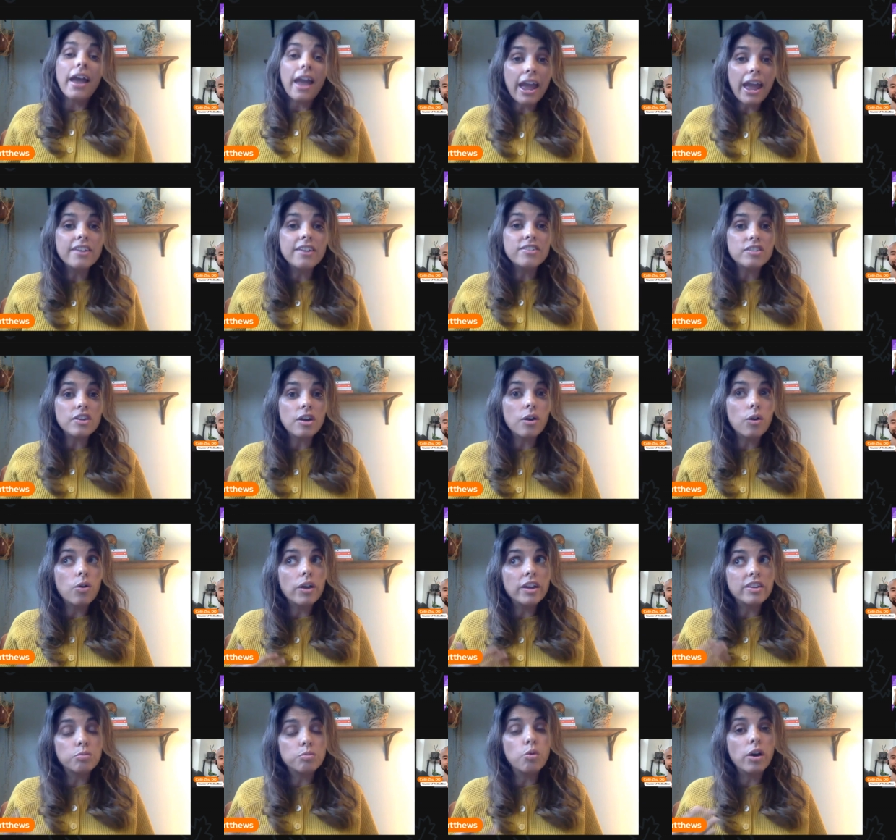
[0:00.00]
And so,
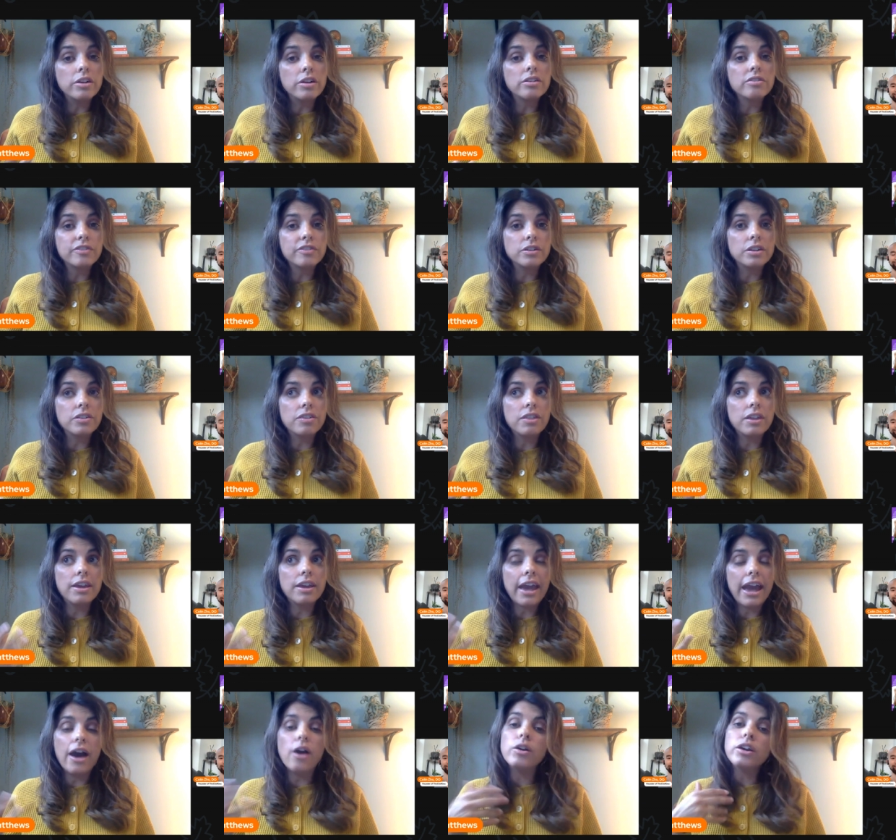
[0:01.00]
it's wonderful to think
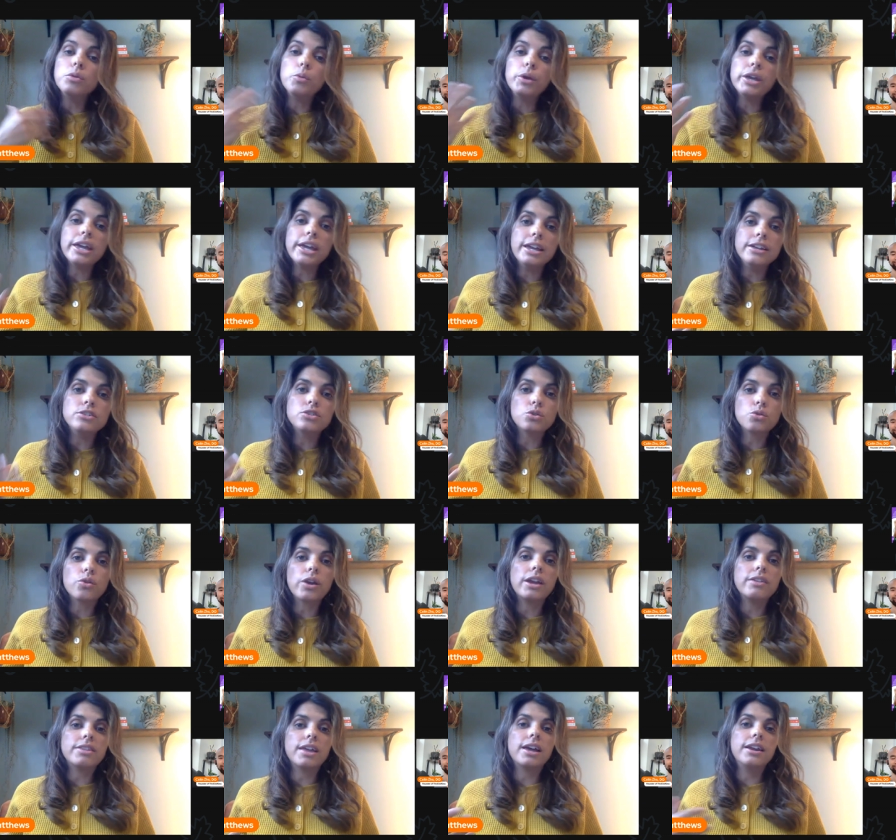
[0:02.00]
how can we
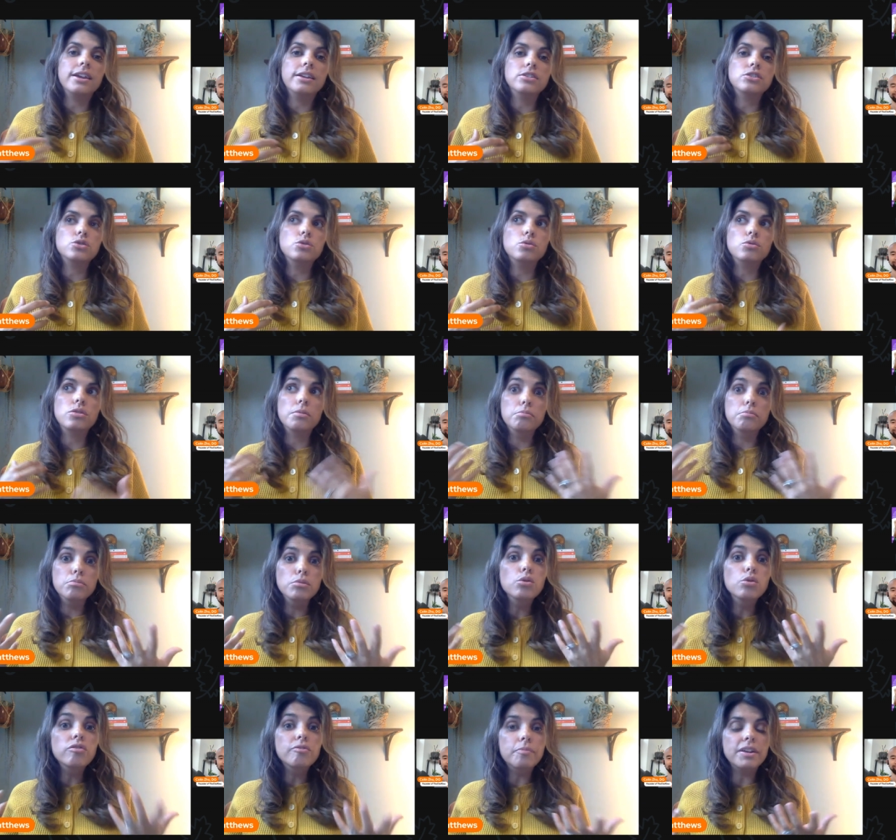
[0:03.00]
integrate that into the
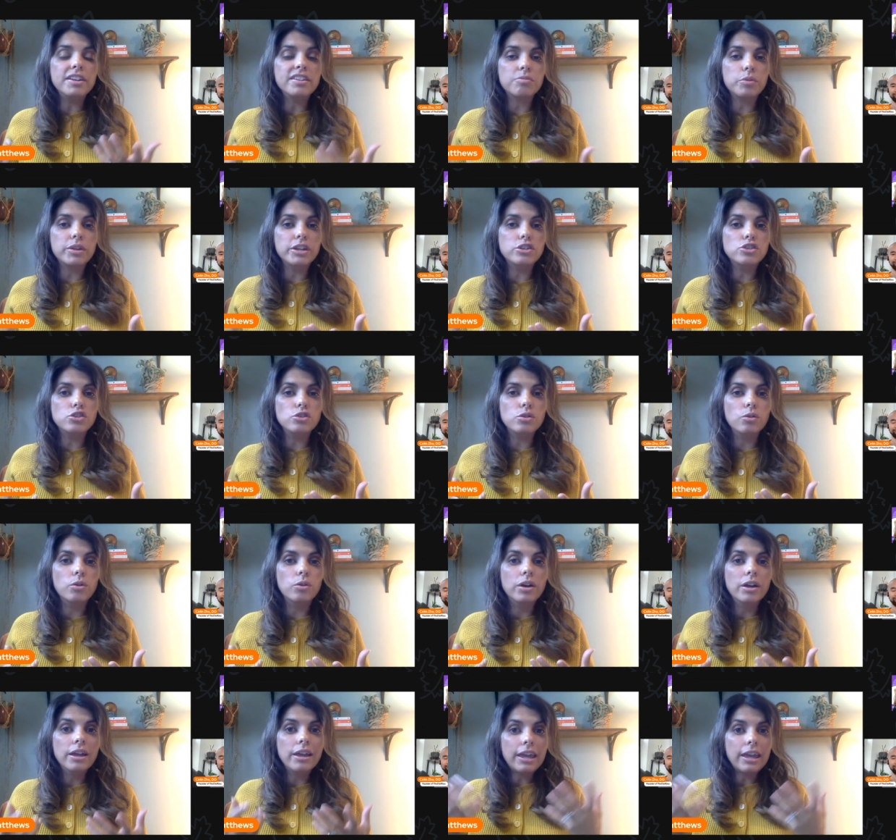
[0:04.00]
movements we do